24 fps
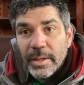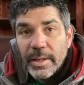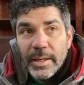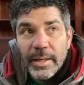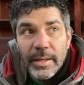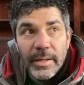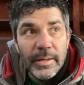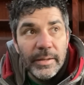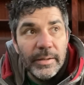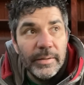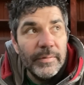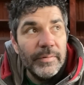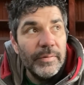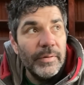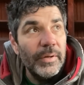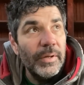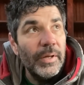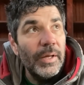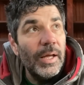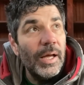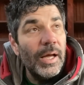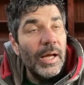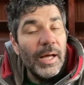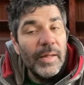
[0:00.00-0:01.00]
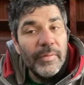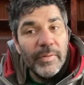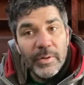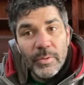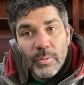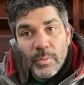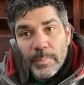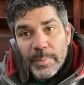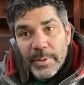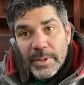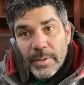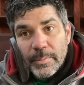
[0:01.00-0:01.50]
And I think it
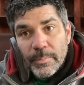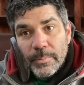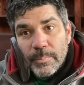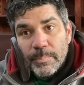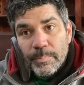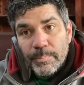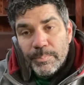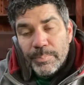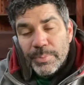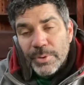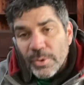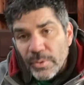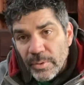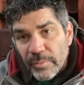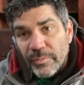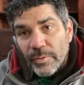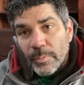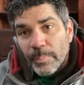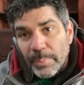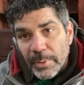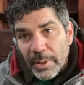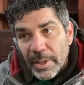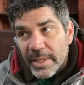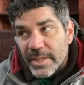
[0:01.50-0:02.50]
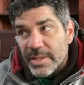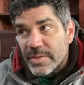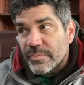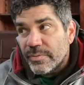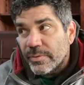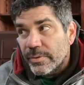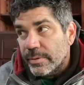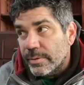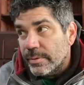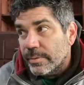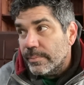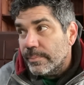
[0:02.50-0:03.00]
would be a beautiful place
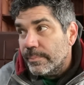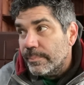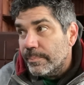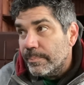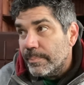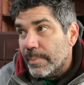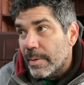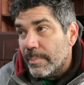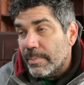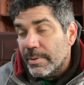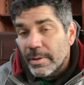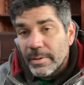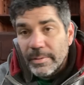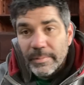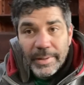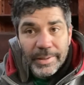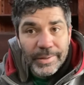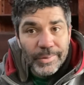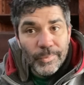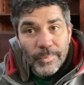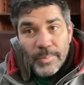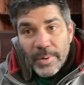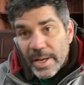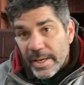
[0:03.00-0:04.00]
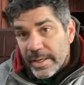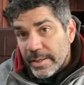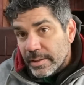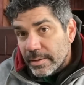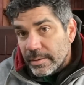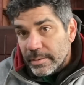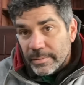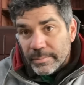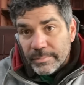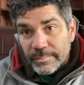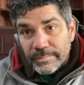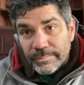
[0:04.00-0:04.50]
for maybe like a
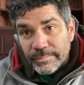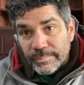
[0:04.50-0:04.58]
wedding